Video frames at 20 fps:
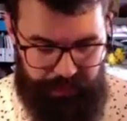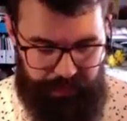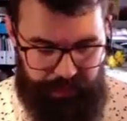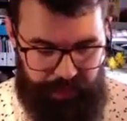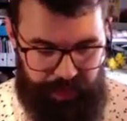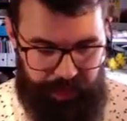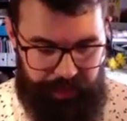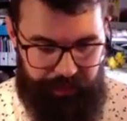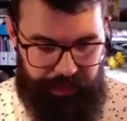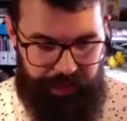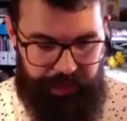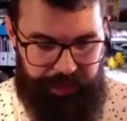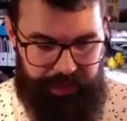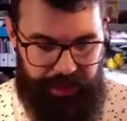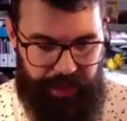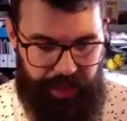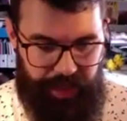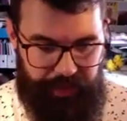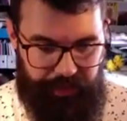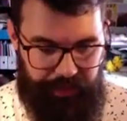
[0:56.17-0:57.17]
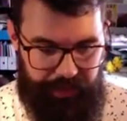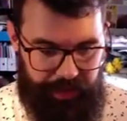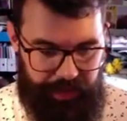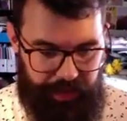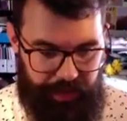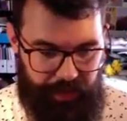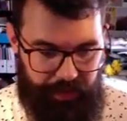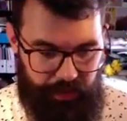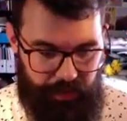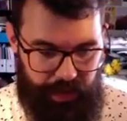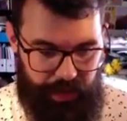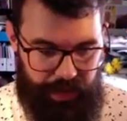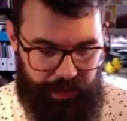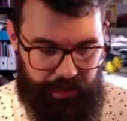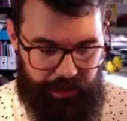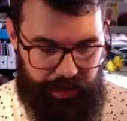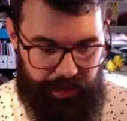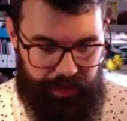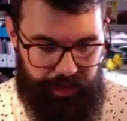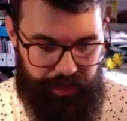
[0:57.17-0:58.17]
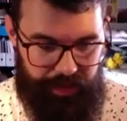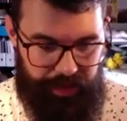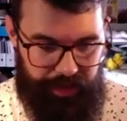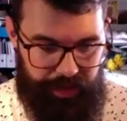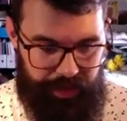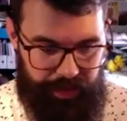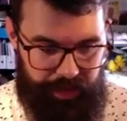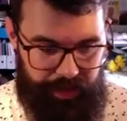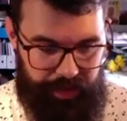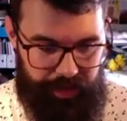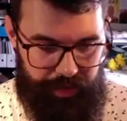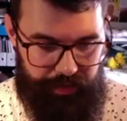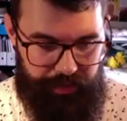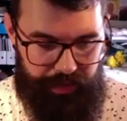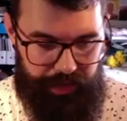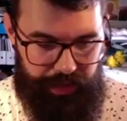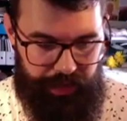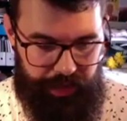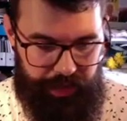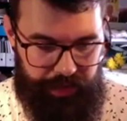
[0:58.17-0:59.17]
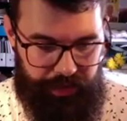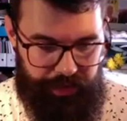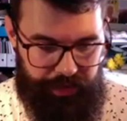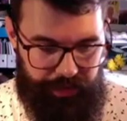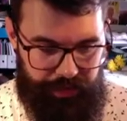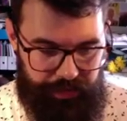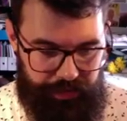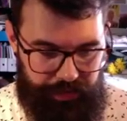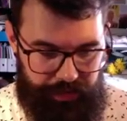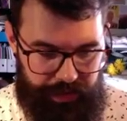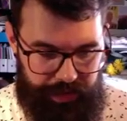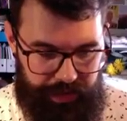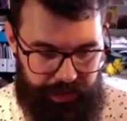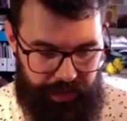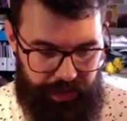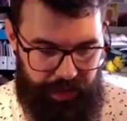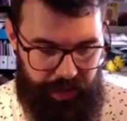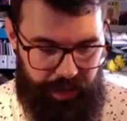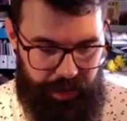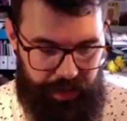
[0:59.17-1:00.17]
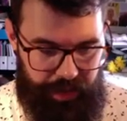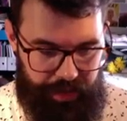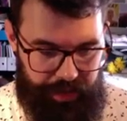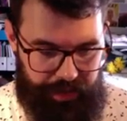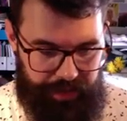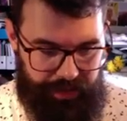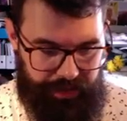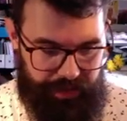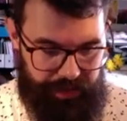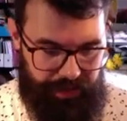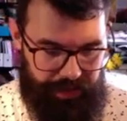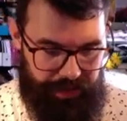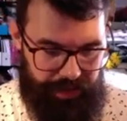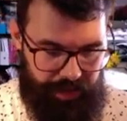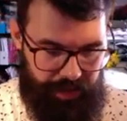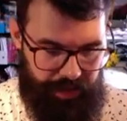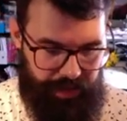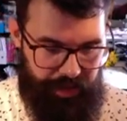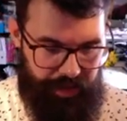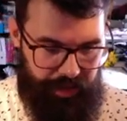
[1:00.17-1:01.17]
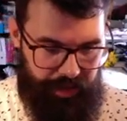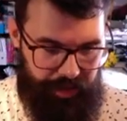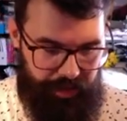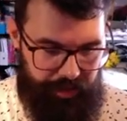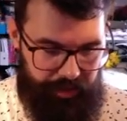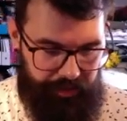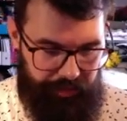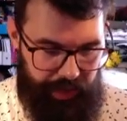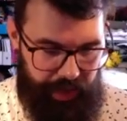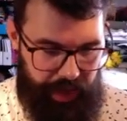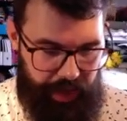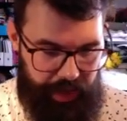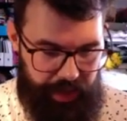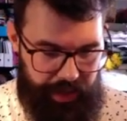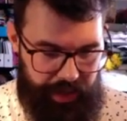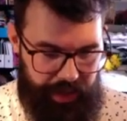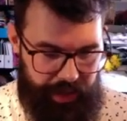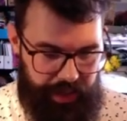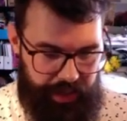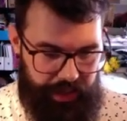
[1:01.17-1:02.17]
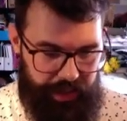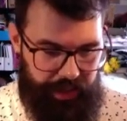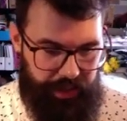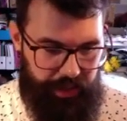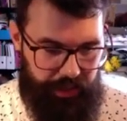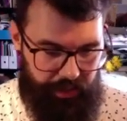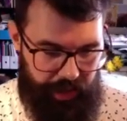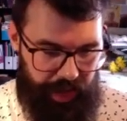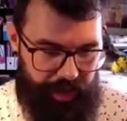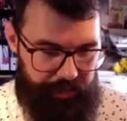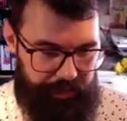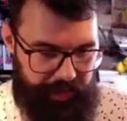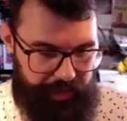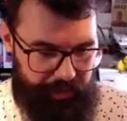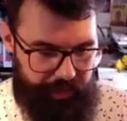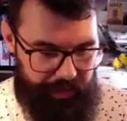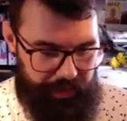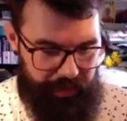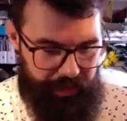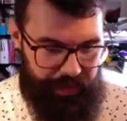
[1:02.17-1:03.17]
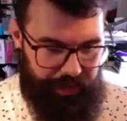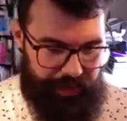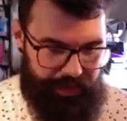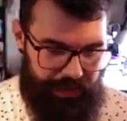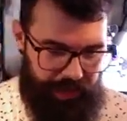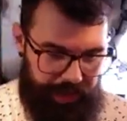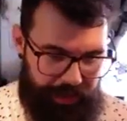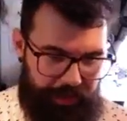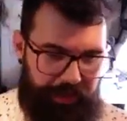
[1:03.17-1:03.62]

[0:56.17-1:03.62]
I'm going to type here, welcome to the art party. Okay, people are saying,